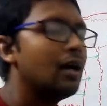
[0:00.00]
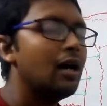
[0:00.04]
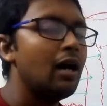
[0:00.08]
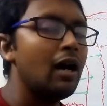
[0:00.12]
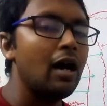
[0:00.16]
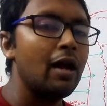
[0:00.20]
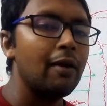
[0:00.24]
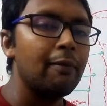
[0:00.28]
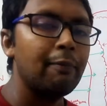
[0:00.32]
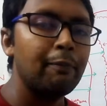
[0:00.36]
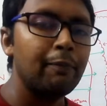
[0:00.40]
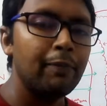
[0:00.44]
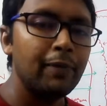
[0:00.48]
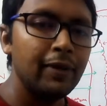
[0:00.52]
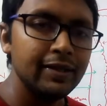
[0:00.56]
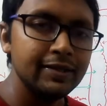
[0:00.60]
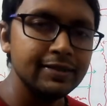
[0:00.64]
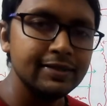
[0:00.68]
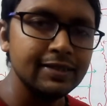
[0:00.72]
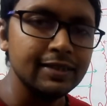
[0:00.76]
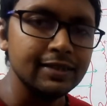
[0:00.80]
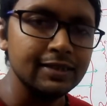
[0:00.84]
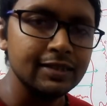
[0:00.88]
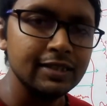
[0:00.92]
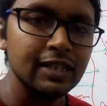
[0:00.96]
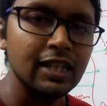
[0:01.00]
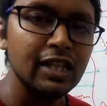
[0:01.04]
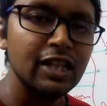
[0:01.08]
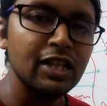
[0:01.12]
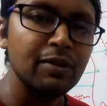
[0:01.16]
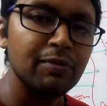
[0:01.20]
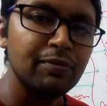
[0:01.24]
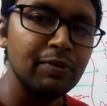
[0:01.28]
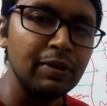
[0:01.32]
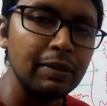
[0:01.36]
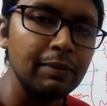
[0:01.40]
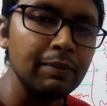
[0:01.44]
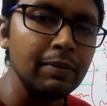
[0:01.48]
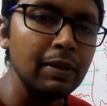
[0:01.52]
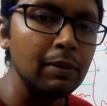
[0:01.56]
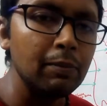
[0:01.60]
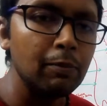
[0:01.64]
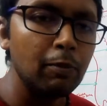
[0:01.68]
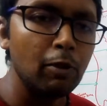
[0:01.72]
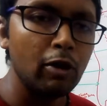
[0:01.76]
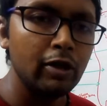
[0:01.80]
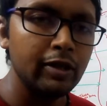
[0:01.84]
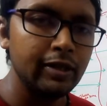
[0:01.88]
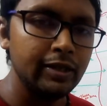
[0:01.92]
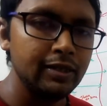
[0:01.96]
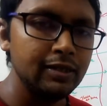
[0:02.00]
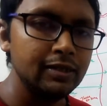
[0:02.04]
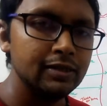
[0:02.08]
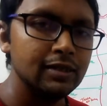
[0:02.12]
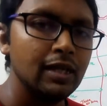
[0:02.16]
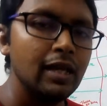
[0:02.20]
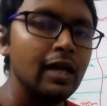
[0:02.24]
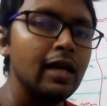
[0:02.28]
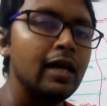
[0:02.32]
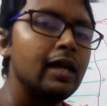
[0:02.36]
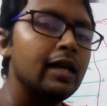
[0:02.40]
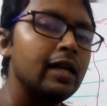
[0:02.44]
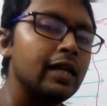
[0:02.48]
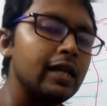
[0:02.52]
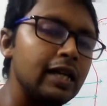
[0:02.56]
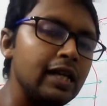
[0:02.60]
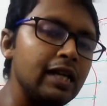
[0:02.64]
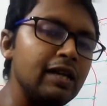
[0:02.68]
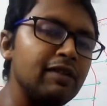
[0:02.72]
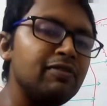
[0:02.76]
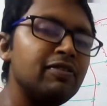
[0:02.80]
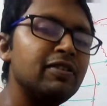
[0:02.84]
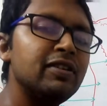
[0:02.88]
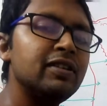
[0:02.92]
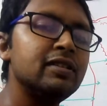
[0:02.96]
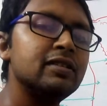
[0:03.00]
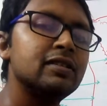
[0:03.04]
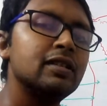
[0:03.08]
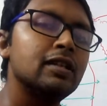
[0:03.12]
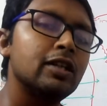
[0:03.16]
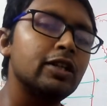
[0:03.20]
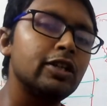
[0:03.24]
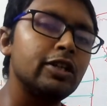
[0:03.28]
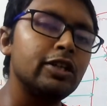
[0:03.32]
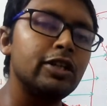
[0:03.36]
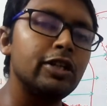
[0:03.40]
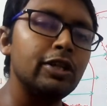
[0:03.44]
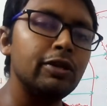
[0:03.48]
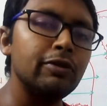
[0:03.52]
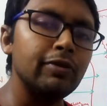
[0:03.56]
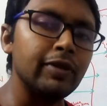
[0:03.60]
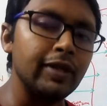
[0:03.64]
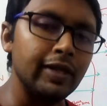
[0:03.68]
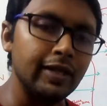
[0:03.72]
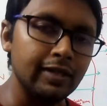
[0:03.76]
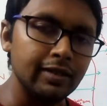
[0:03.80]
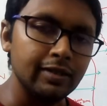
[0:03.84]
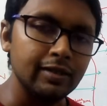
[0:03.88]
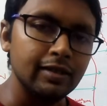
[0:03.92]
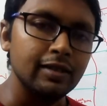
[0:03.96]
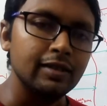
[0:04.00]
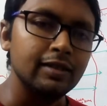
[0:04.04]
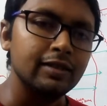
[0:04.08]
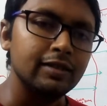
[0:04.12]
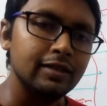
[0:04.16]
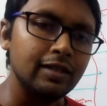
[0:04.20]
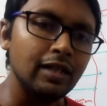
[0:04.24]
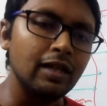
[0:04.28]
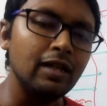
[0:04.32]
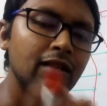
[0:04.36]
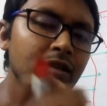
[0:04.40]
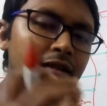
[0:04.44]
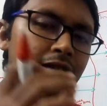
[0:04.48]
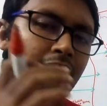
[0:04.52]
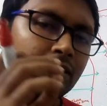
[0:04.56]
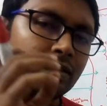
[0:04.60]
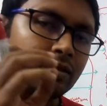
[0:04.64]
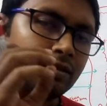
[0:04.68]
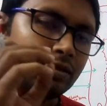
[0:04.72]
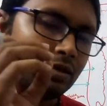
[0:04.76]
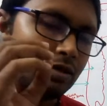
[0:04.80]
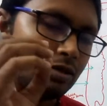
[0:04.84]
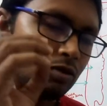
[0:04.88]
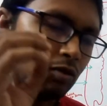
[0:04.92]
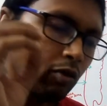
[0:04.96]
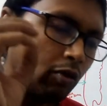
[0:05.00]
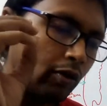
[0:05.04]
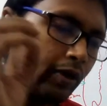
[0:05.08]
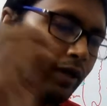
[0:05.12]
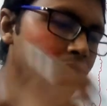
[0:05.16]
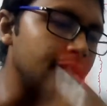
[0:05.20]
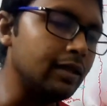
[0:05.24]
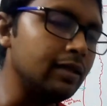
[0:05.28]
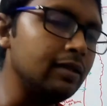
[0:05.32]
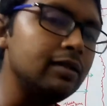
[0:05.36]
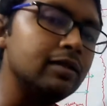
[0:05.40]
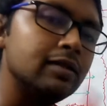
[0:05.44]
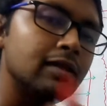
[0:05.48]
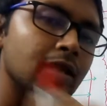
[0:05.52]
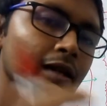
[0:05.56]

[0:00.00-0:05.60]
are present in a female body even during the when